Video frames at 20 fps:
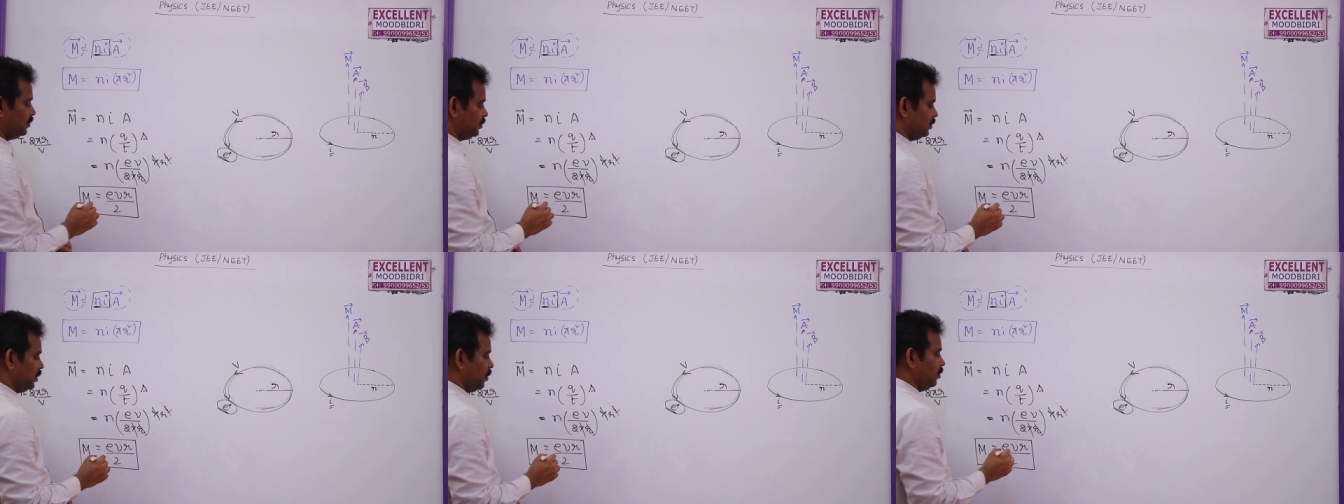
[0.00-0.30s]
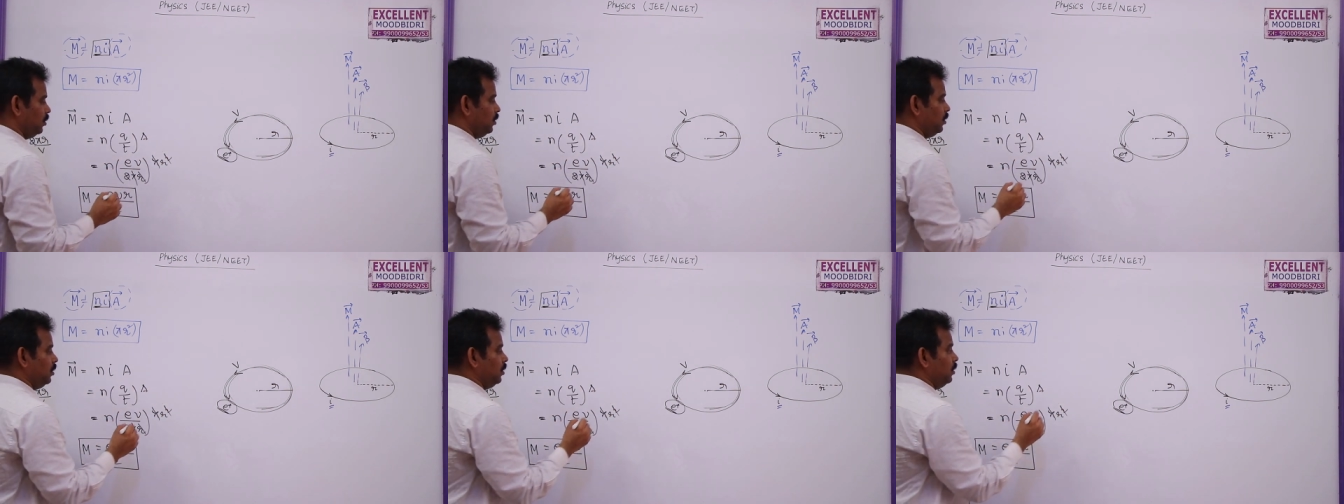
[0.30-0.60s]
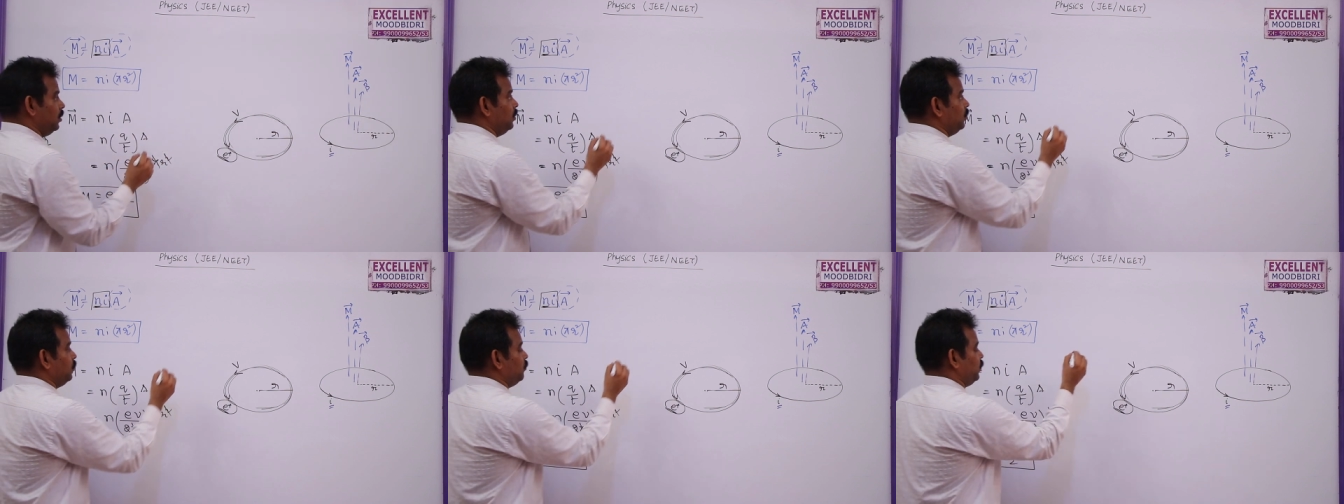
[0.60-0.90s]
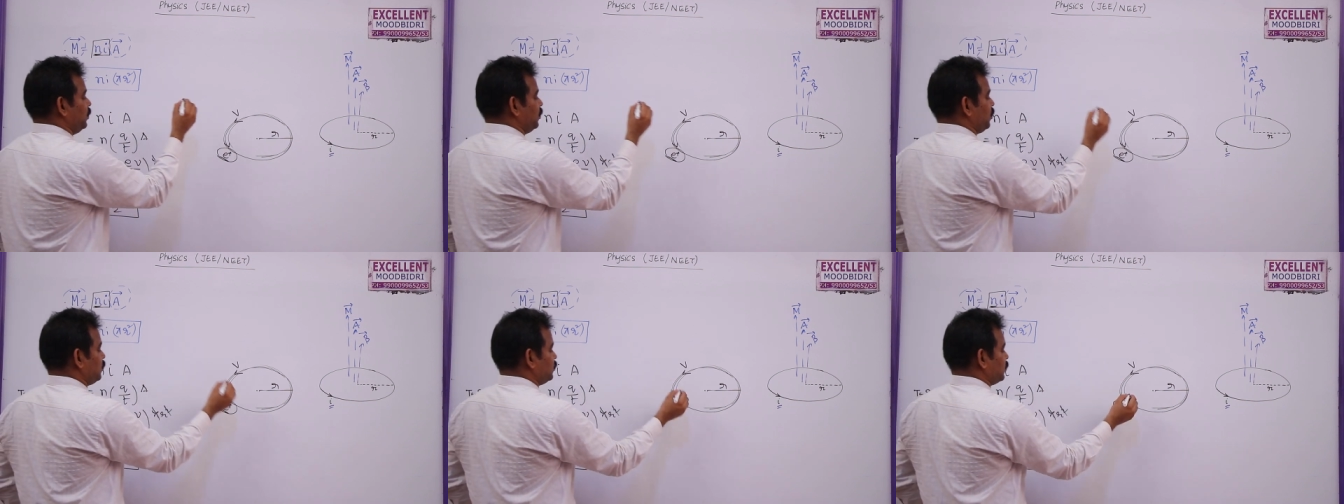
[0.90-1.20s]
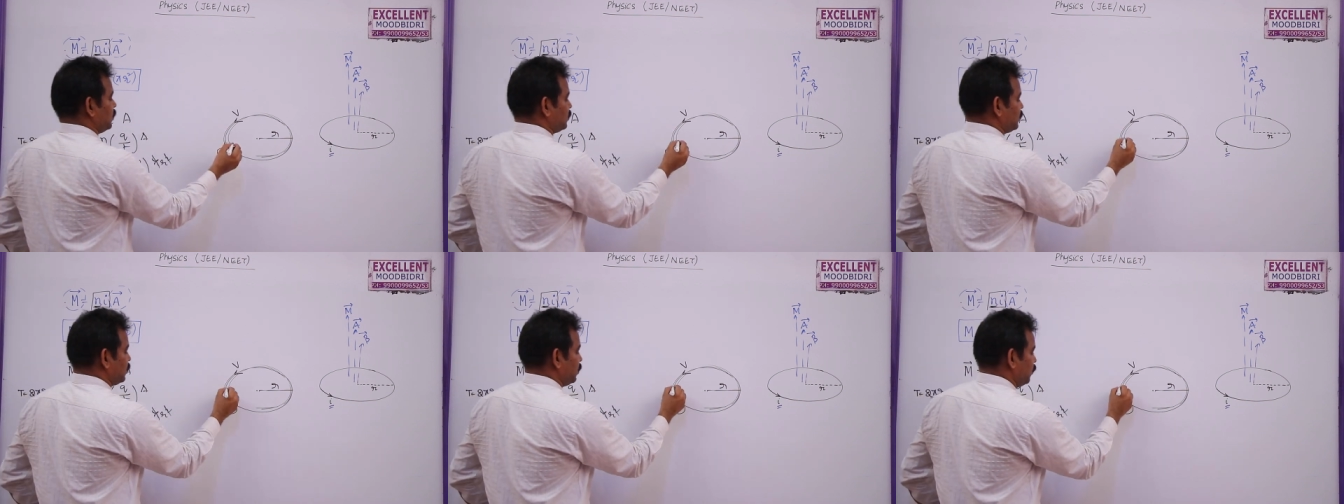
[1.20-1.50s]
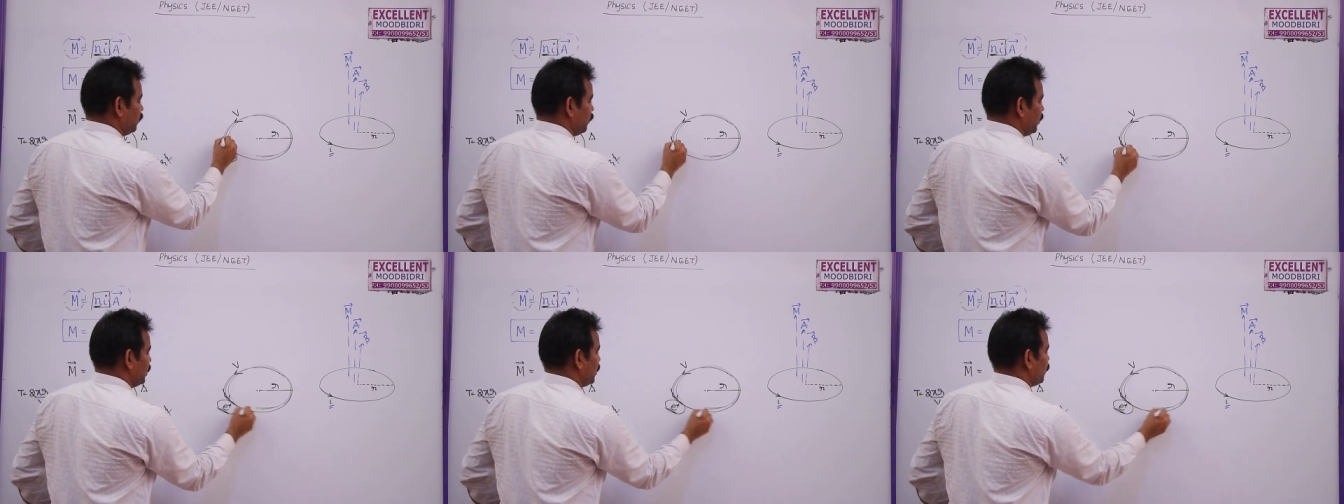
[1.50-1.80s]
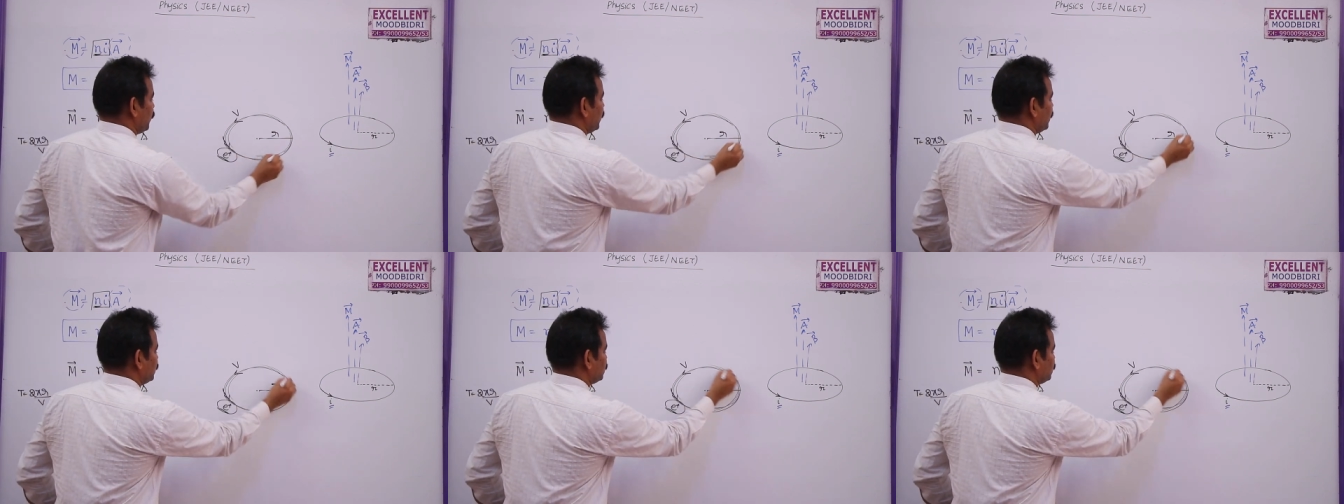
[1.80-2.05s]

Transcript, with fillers: Now, we know that whenever a